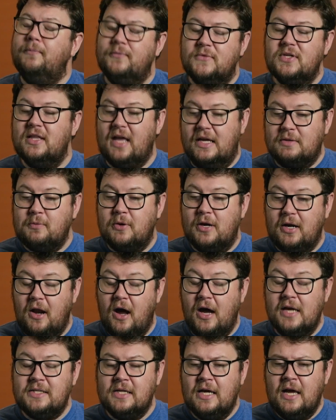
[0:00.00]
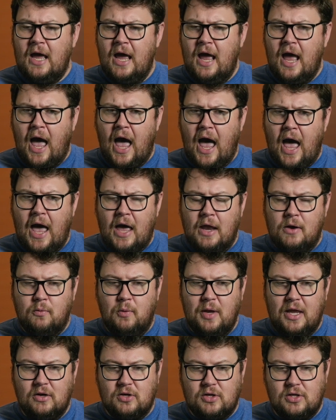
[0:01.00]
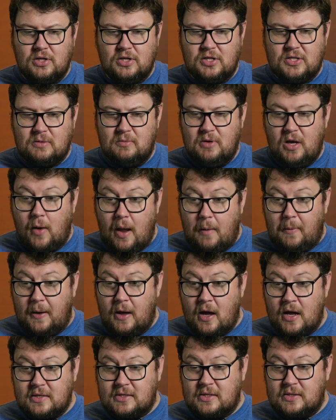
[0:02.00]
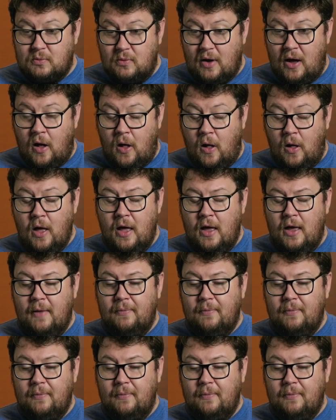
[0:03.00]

So that's pretty nice. And we introduced some new APIs as well